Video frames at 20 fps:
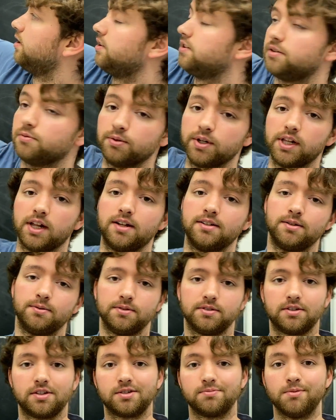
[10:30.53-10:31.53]
to realize it
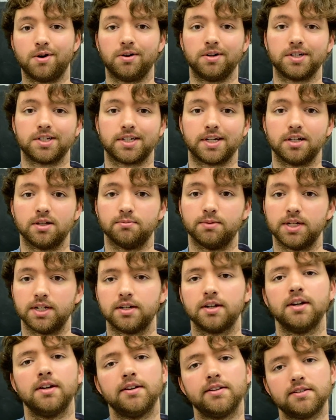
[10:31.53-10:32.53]
was the smallest element.
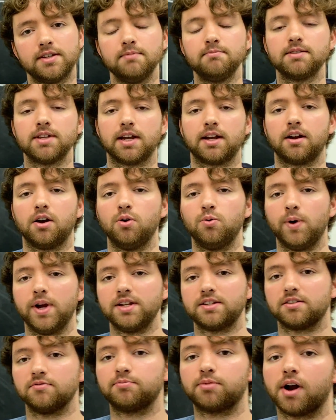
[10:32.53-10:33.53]
Seems like a
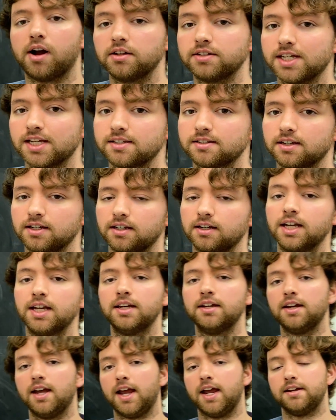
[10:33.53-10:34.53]
waste of processing,
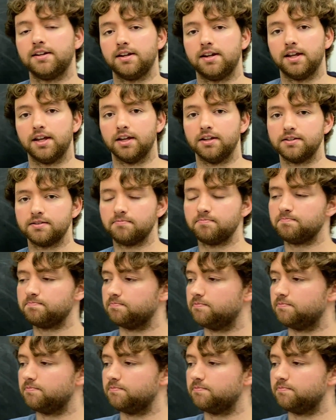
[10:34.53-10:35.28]
and it is.